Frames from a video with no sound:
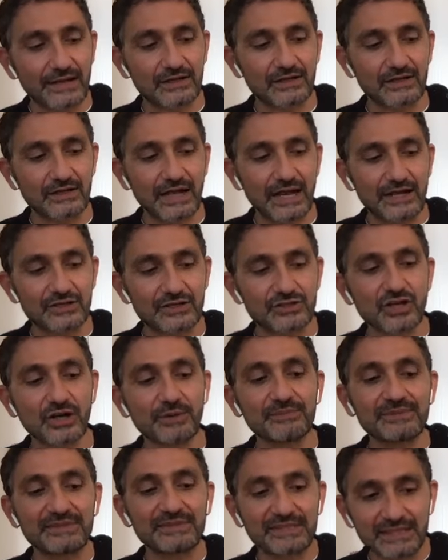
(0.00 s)
I
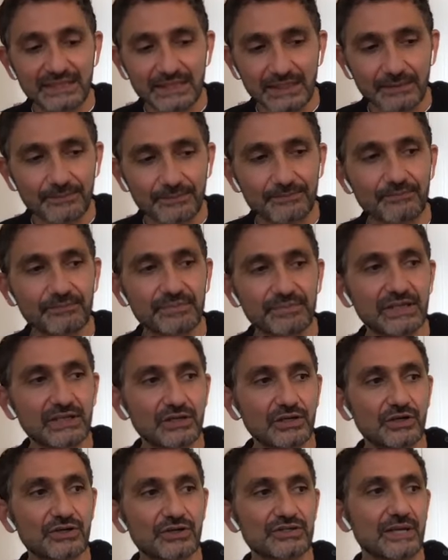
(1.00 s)
jumped in
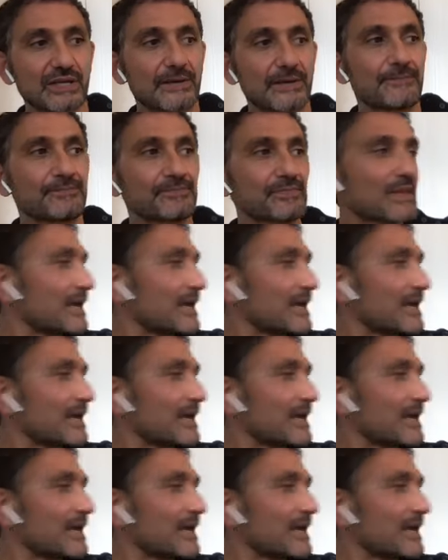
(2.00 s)
because,